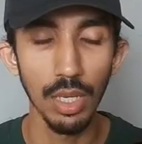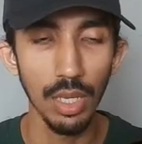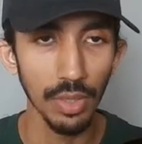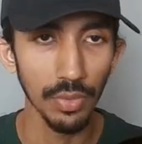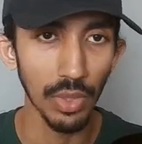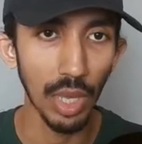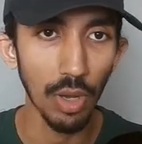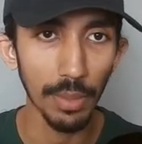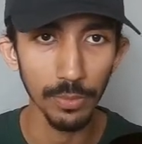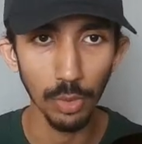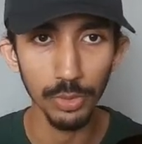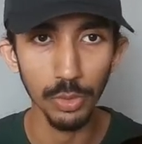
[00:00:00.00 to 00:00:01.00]
Now I'm
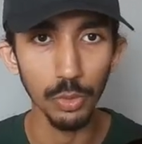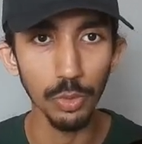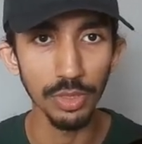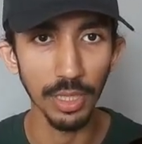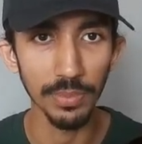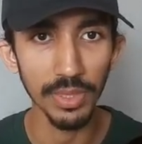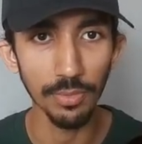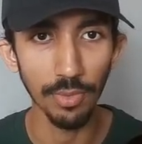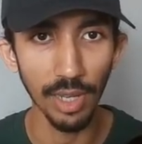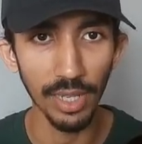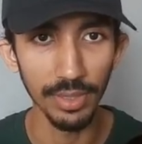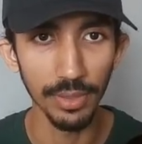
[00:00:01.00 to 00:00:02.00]
going to do something
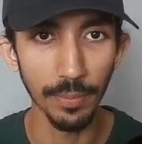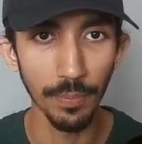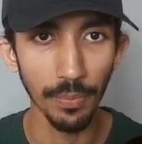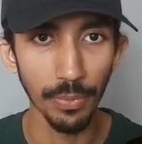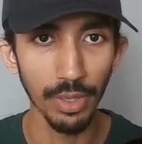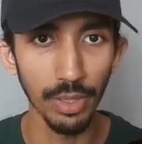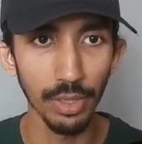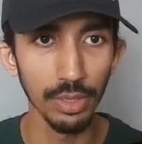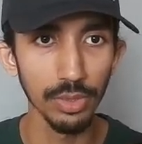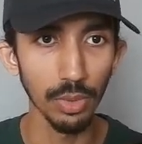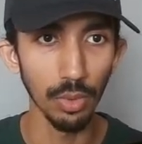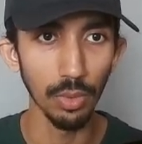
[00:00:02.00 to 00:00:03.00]
fun.
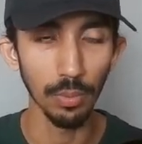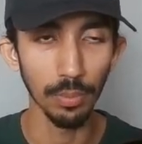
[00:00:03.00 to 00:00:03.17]
So